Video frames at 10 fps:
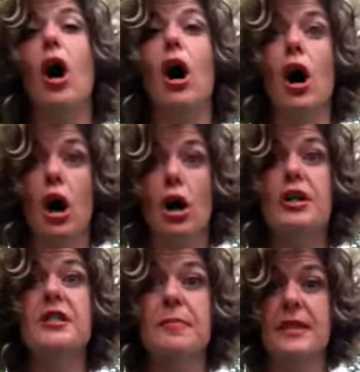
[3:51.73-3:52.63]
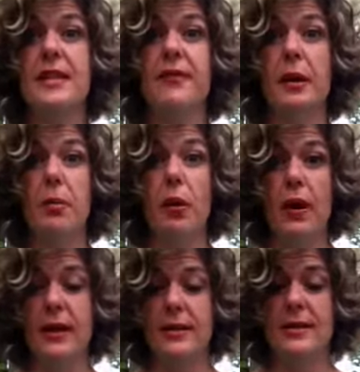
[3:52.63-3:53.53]
are specific
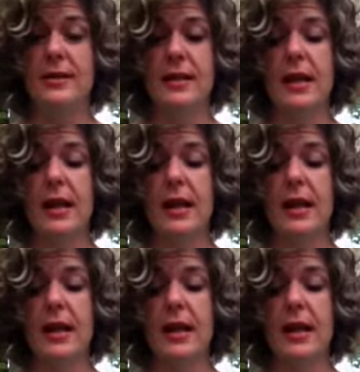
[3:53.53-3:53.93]
points